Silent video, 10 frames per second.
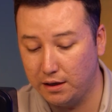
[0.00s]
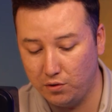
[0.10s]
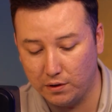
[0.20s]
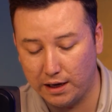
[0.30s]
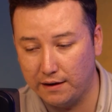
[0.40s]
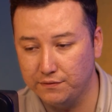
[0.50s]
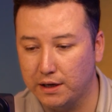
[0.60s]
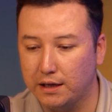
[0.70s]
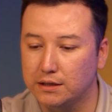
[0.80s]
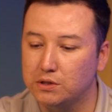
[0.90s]
then you will have
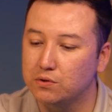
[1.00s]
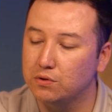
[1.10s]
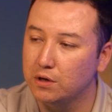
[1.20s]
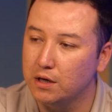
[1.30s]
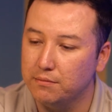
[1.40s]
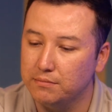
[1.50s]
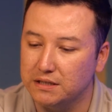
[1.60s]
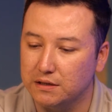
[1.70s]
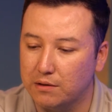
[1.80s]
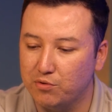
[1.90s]
to hand it to
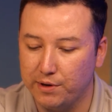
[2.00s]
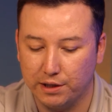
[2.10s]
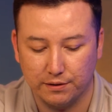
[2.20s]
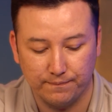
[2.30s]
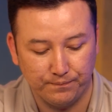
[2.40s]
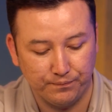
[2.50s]
Mr. Abu Bakr.